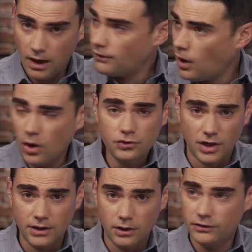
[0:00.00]
of all
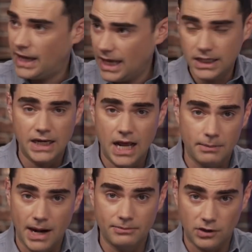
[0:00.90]
genders and
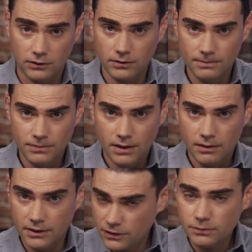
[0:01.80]
inanimate objects.
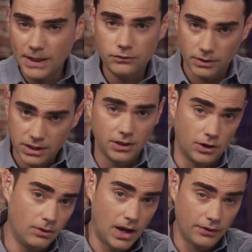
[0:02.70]
Right? This makes you a
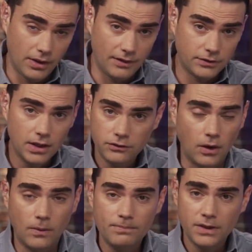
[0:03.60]
hero on the left.
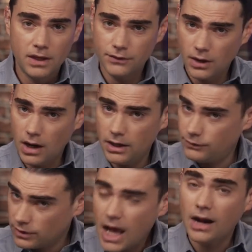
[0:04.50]
So if you're on, if
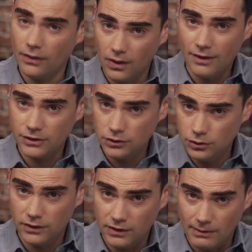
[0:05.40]
you're not on the left and you
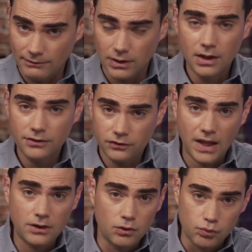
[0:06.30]
do this, however, the
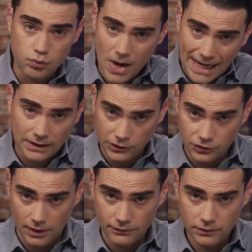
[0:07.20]
standard radically
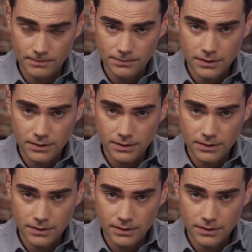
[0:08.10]
shifts,